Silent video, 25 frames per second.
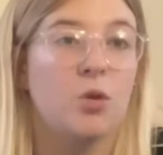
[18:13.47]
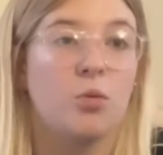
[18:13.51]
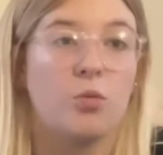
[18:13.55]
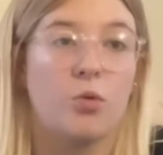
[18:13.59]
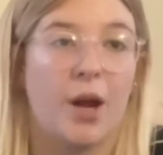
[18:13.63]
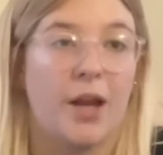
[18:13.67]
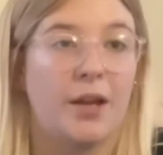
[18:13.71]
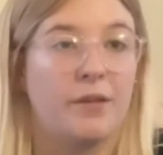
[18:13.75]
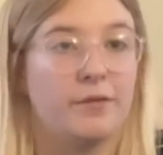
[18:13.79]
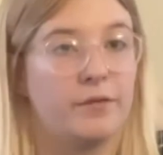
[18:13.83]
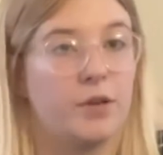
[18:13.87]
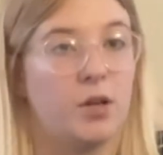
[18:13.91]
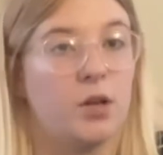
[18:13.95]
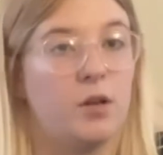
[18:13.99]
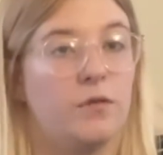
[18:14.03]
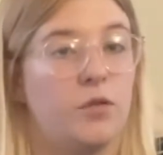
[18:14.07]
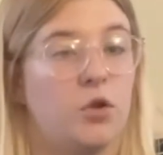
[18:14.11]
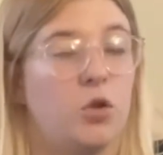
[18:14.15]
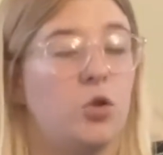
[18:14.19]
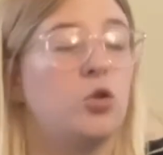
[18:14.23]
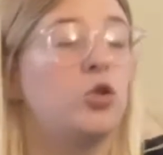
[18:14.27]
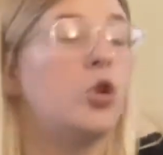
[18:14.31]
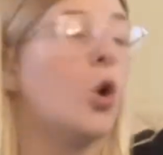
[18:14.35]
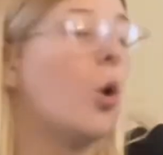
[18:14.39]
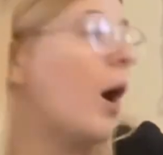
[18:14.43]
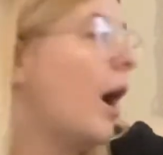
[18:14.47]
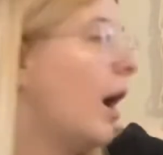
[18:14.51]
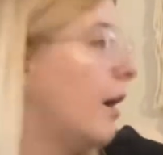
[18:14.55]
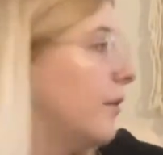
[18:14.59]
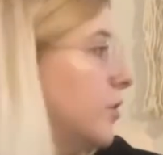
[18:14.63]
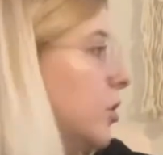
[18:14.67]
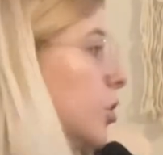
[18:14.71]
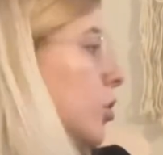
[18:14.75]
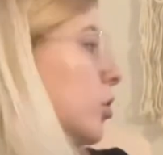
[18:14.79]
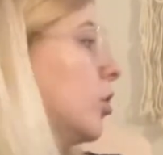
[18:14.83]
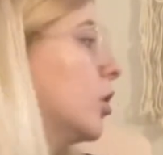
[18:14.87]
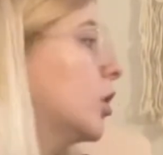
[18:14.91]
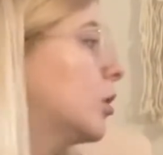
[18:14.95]
right in front of you. You don't have to
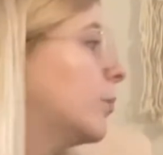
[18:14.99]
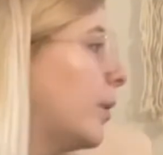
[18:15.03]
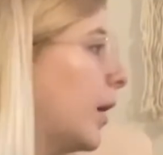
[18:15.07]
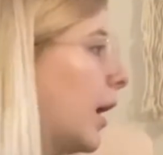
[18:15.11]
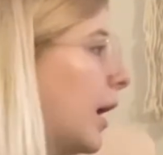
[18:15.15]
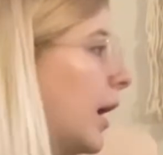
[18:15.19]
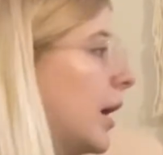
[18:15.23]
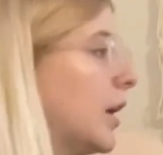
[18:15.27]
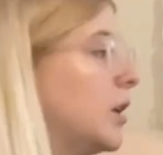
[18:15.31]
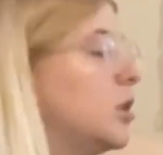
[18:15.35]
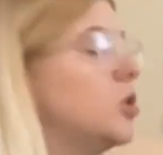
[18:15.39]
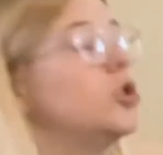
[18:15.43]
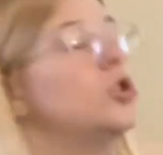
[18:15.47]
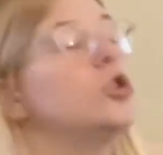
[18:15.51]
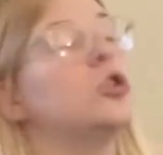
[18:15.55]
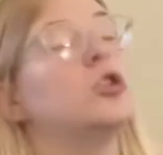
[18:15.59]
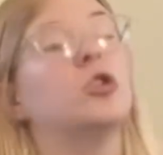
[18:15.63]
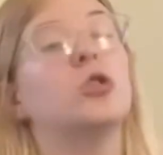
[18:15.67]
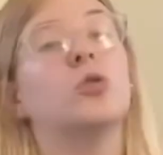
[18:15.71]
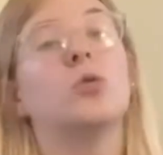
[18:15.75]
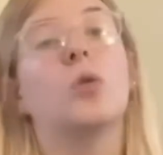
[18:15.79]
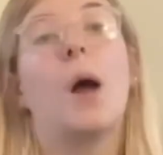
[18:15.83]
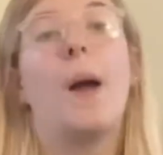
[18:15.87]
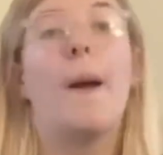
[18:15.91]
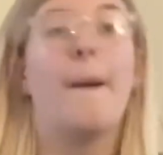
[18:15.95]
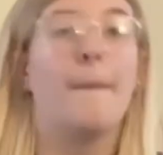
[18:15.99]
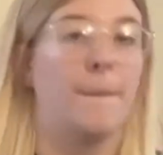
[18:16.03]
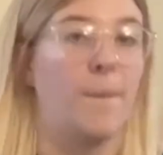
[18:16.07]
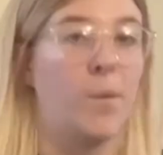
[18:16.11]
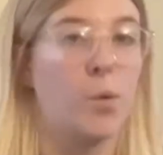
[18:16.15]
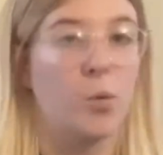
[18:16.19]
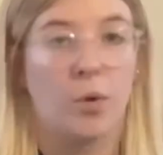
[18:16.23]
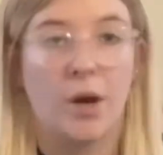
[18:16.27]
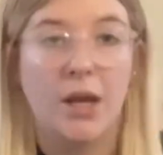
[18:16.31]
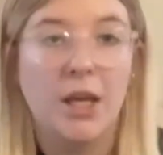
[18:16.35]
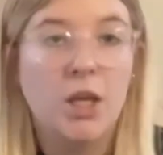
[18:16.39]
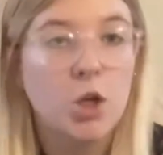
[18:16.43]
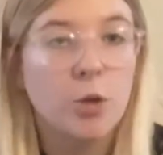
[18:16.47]
look behind you,
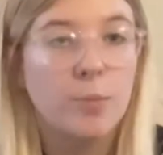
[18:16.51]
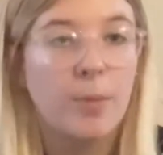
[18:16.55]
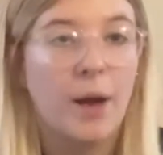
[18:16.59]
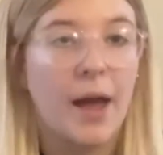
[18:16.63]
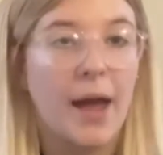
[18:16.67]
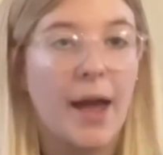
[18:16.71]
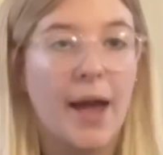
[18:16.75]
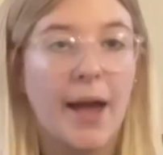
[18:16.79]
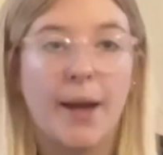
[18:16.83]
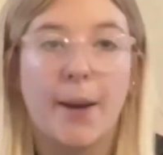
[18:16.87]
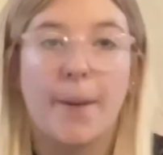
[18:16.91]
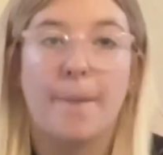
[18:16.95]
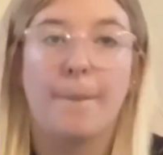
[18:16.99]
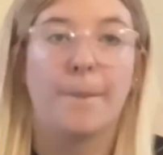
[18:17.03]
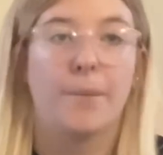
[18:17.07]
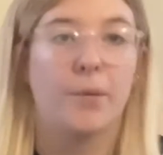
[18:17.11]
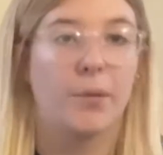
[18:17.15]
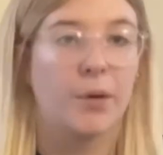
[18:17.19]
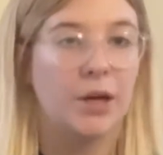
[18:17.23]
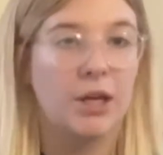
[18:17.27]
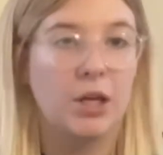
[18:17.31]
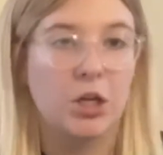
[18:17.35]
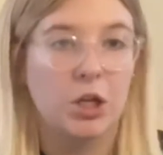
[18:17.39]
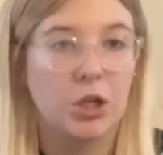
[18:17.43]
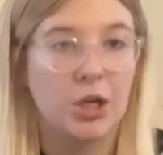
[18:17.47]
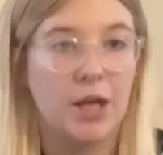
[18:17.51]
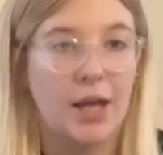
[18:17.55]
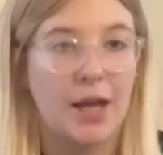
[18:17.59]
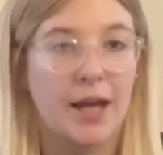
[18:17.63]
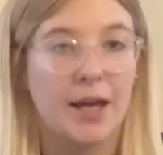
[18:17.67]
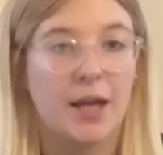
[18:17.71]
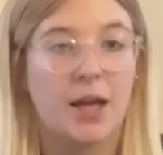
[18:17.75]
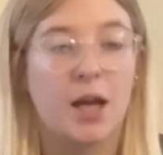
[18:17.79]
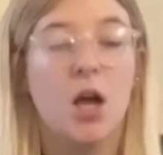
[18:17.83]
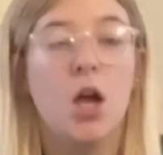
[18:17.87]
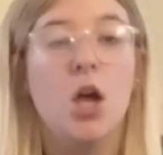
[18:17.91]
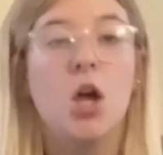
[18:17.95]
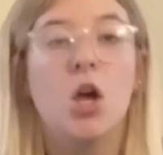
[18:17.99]
break your back, break your neck.
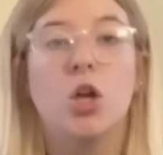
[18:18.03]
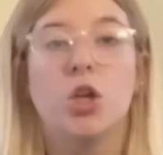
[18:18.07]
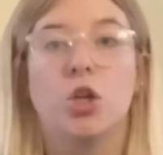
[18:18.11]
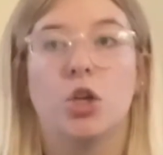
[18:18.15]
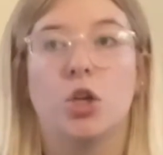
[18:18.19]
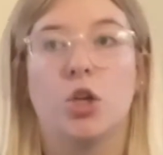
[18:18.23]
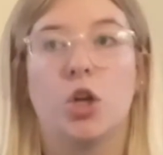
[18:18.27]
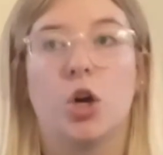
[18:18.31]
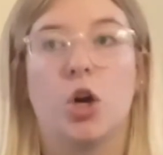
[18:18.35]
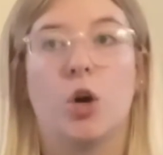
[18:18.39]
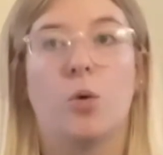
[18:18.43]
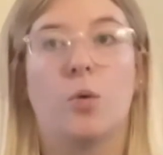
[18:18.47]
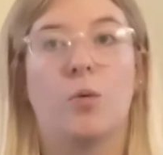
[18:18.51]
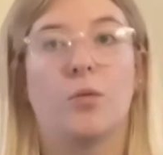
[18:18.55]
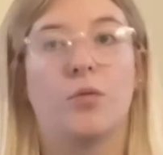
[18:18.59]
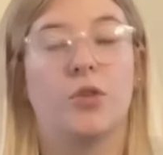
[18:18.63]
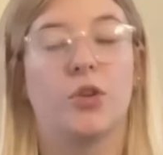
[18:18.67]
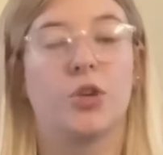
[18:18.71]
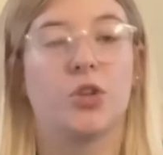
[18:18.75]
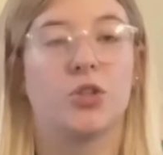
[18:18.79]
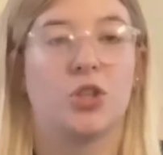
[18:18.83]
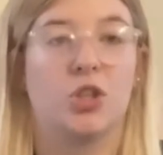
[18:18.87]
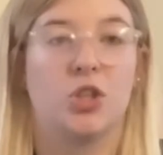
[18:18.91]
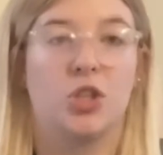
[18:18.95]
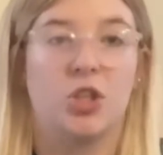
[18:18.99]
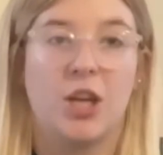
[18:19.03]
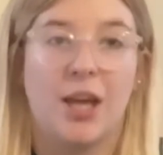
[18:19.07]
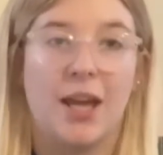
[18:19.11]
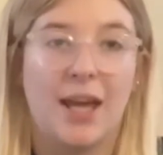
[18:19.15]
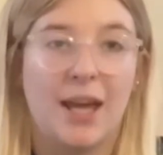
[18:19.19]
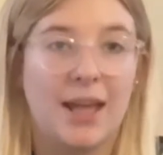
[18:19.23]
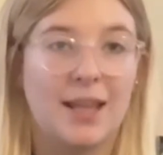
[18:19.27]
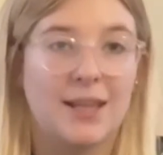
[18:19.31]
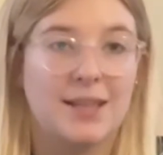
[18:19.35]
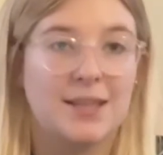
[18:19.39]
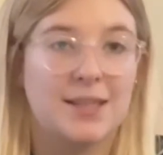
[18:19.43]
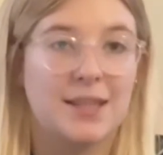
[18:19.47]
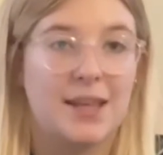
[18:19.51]
You know, there's a
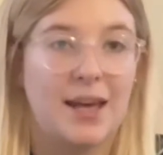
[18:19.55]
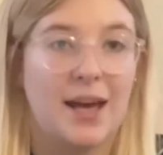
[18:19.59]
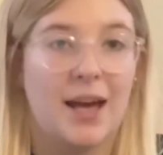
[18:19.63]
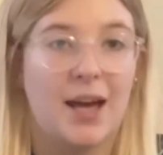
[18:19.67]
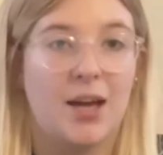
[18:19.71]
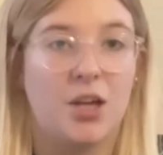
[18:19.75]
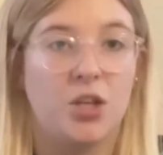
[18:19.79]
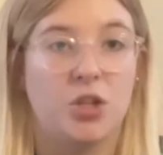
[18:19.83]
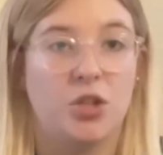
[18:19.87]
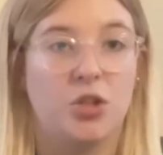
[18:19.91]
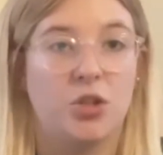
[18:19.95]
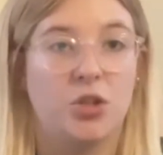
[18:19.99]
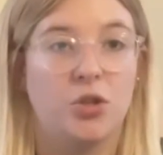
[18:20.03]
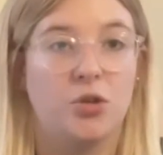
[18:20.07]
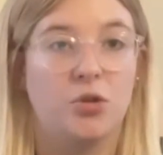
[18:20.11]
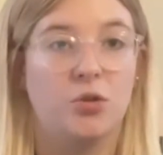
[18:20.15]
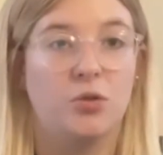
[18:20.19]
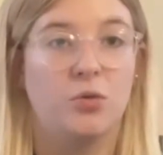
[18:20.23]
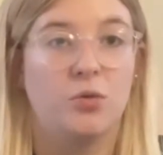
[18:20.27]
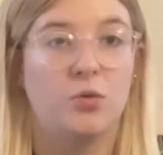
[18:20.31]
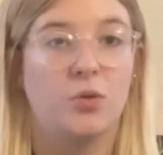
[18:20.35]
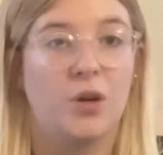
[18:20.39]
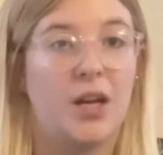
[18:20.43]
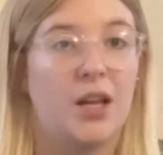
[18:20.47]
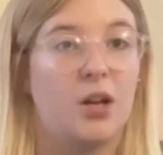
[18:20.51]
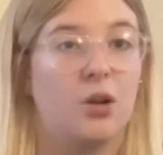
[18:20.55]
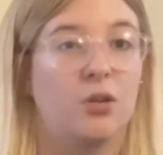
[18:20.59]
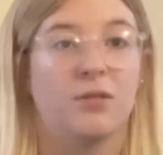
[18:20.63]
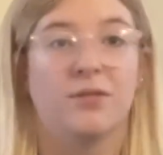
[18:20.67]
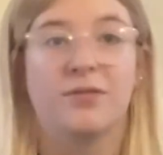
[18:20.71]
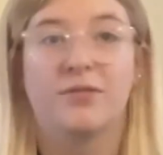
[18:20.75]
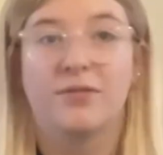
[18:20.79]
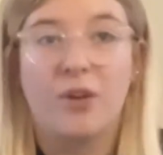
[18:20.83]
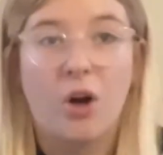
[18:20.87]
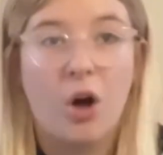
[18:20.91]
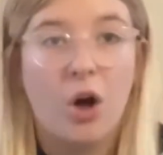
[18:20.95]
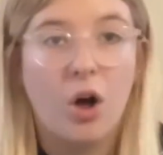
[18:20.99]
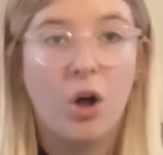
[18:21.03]
chance that it'll
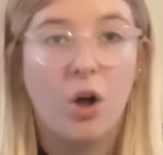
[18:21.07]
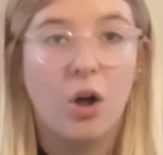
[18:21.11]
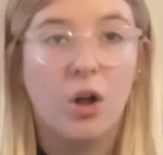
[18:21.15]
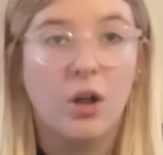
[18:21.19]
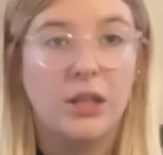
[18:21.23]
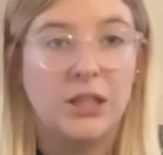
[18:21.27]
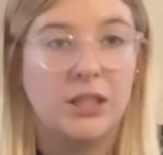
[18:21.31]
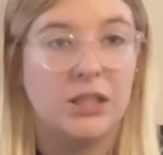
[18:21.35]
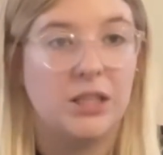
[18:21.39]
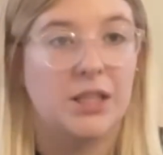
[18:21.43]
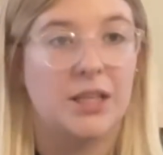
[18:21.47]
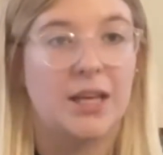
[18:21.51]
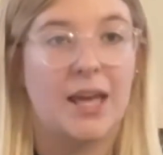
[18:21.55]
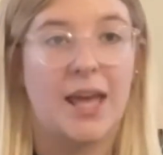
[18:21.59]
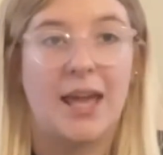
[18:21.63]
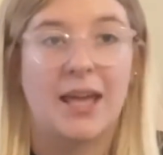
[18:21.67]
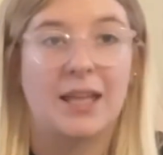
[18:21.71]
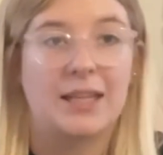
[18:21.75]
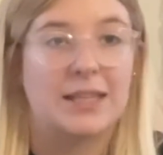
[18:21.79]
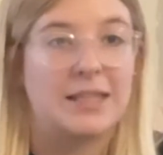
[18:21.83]
fall and you can't